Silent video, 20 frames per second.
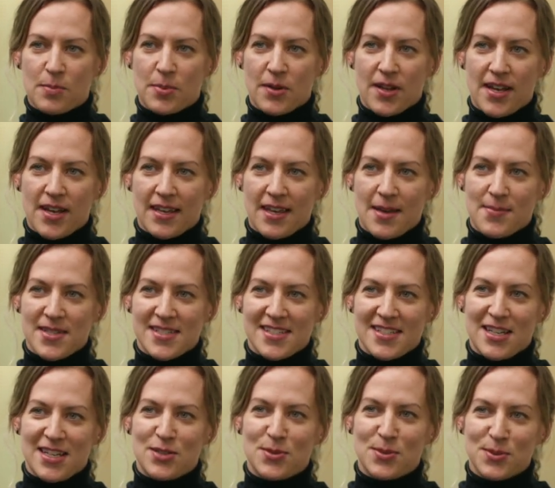applying
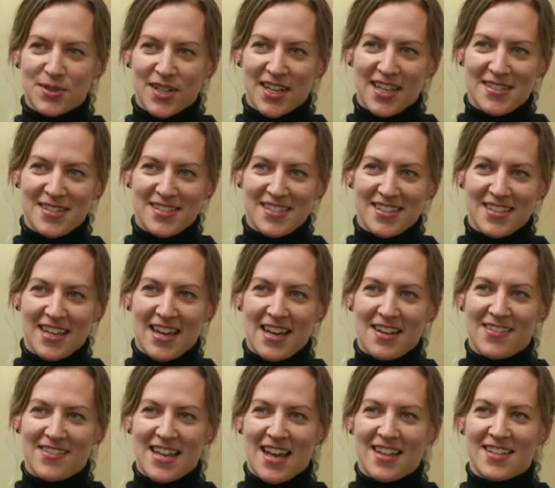MS&E toolkits to the
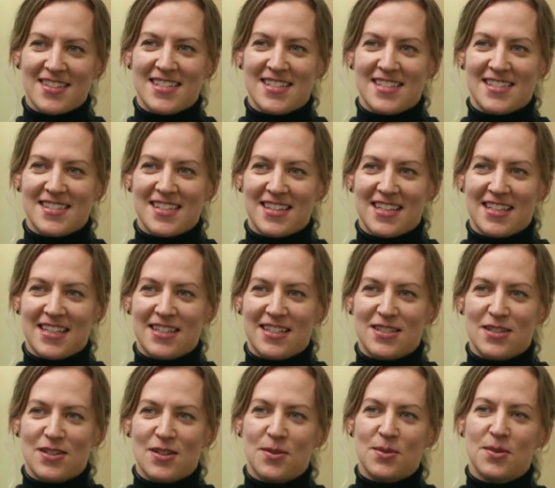kind of analyses that they need
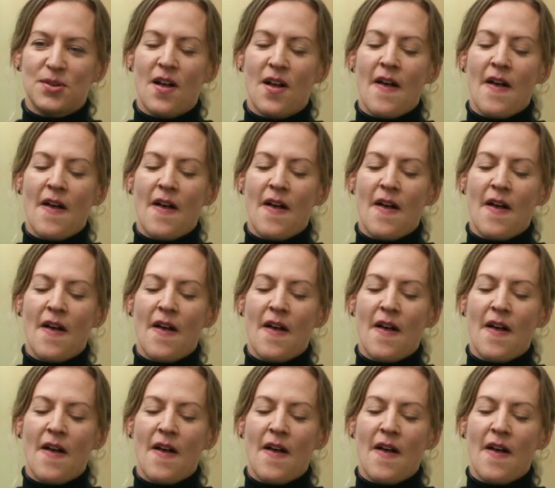to do,